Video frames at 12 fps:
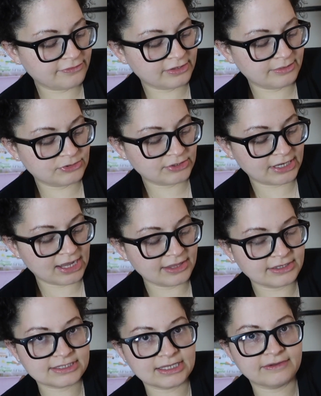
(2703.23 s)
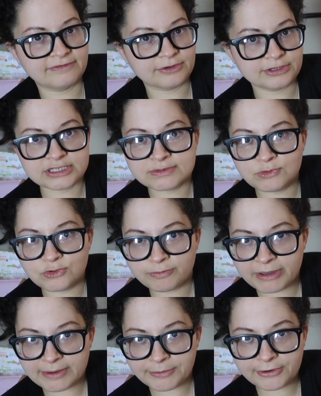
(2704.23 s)
for them. So I got this like very smooth
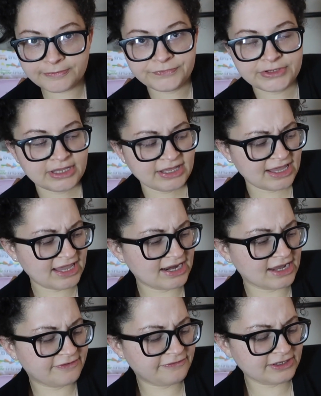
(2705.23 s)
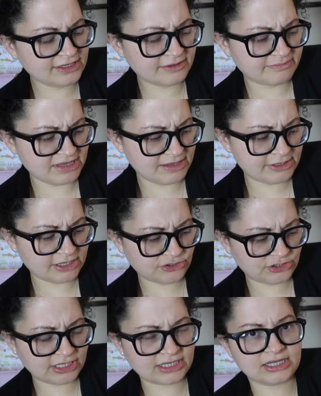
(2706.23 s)
paper, and I feel like maybe I
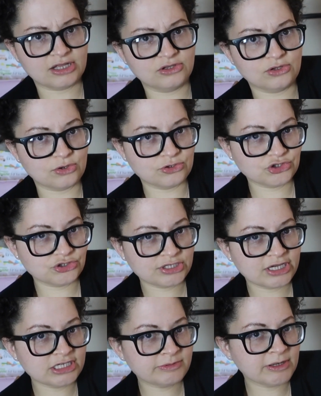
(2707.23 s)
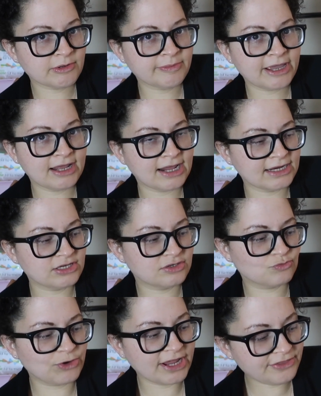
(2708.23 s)
should get a larger size paper pad. I
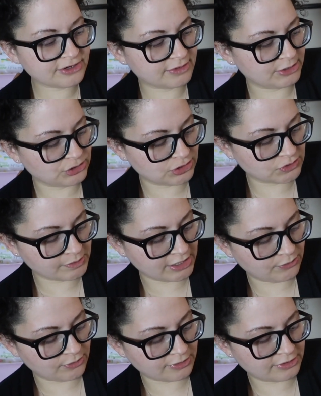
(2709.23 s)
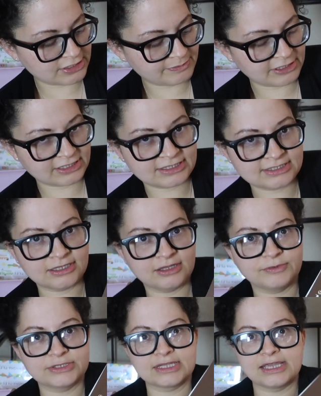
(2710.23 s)
read the dimensions when I ordered this, but I
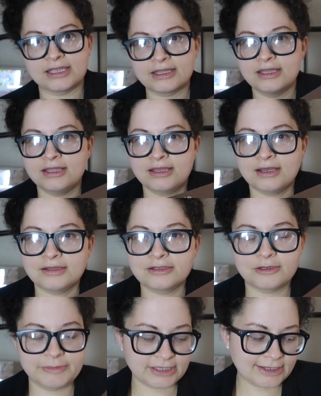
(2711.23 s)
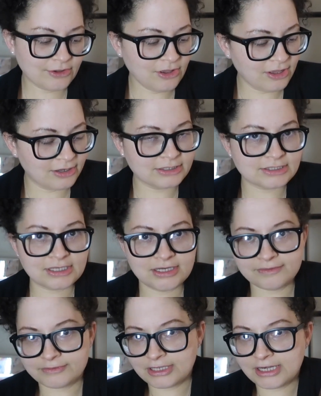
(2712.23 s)
still was like a little bit like, oh, it's
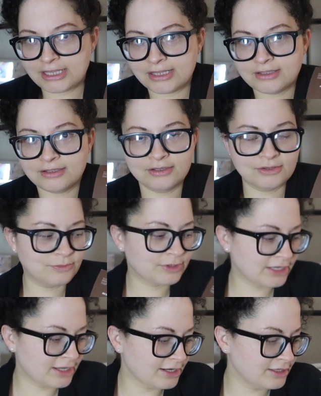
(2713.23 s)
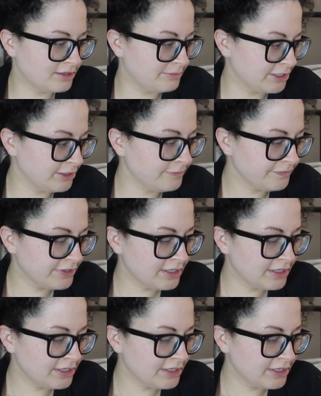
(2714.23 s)
kind of tiny when I got it in the mail.